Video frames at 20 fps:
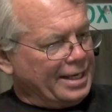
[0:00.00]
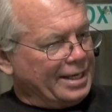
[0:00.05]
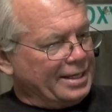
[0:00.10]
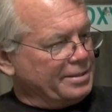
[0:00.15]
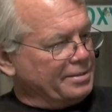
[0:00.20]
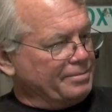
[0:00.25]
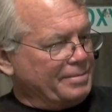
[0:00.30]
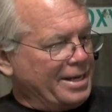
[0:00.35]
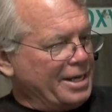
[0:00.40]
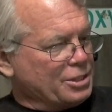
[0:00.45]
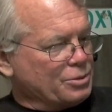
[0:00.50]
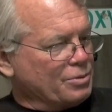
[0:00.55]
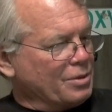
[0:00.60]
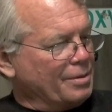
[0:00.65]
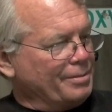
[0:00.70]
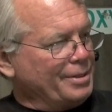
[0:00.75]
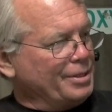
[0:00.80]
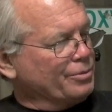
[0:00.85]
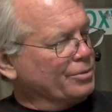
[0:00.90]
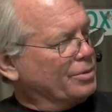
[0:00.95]
It may as
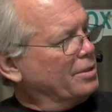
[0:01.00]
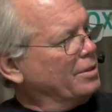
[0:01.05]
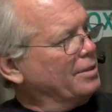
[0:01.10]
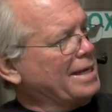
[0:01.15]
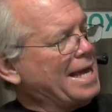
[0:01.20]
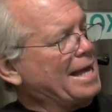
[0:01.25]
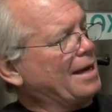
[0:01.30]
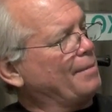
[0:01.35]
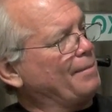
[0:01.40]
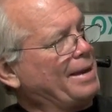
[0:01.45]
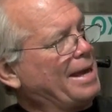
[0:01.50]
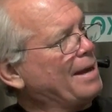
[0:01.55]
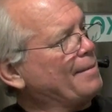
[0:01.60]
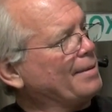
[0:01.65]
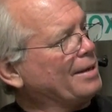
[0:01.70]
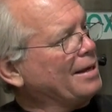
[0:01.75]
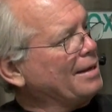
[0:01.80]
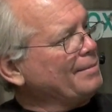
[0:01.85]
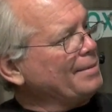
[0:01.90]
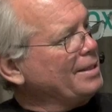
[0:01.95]
well be rural Alabama
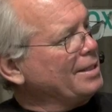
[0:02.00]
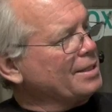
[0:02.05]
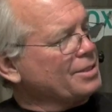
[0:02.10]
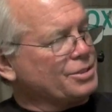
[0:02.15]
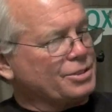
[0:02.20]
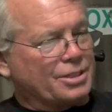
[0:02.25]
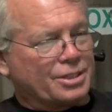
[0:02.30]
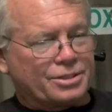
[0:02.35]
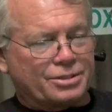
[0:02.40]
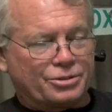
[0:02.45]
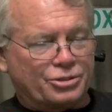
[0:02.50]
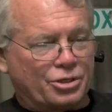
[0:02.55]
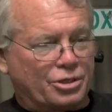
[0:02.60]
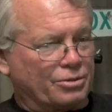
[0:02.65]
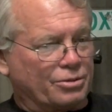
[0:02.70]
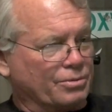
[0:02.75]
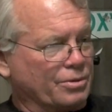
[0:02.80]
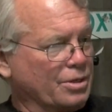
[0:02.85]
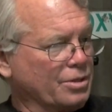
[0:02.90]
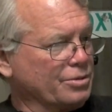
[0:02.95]
it's just
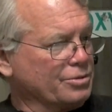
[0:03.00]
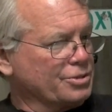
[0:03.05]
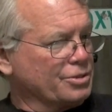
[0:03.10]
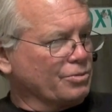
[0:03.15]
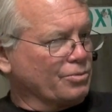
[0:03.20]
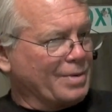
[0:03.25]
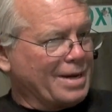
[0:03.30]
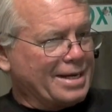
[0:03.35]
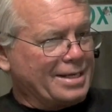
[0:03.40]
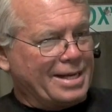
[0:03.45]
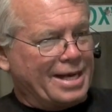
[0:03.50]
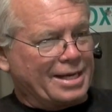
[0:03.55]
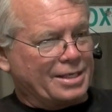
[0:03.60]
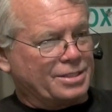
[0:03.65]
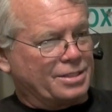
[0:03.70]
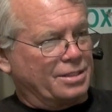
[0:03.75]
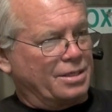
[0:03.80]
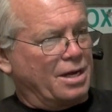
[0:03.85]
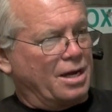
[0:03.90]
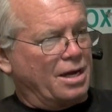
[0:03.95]
dirt roads and
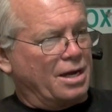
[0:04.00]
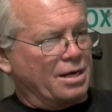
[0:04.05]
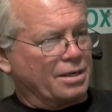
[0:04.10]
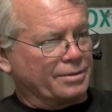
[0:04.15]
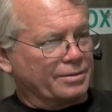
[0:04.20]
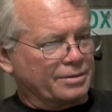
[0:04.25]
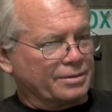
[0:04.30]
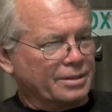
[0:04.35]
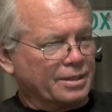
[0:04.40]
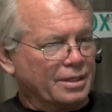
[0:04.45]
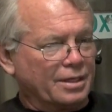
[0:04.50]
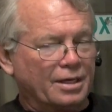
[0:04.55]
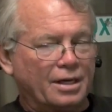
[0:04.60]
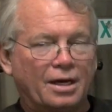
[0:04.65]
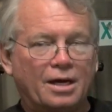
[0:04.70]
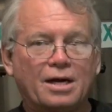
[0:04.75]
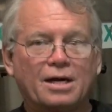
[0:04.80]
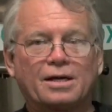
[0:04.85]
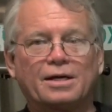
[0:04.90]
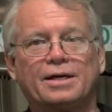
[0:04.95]
rednecks and hog,
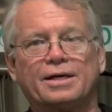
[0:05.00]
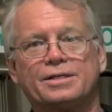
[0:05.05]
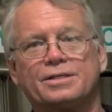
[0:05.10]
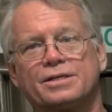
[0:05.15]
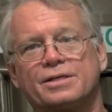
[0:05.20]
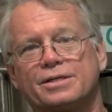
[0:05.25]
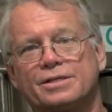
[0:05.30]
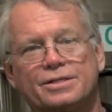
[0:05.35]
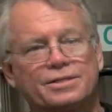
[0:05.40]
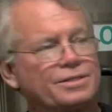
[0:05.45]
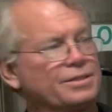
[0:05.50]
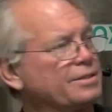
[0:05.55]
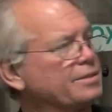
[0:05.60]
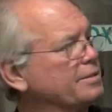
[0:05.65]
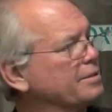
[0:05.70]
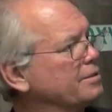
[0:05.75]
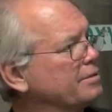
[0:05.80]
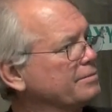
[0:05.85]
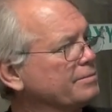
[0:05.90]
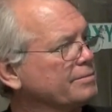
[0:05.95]
hog hunters and
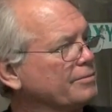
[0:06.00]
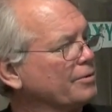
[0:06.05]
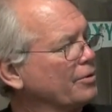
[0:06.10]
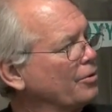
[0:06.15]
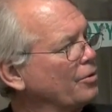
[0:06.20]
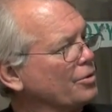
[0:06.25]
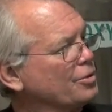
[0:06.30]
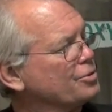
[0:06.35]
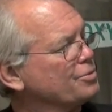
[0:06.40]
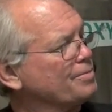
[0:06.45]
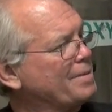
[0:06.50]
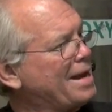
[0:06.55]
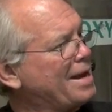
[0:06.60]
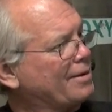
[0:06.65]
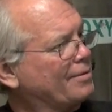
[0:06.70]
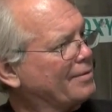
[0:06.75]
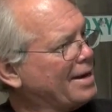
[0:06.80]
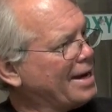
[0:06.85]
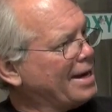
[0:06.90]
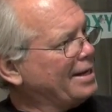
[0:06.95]

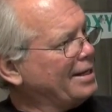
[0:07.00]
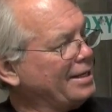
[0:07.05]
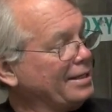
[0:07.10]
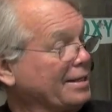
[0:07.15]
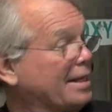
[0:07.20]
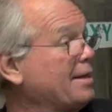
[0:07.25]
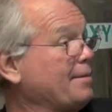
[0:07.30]
horseback riding.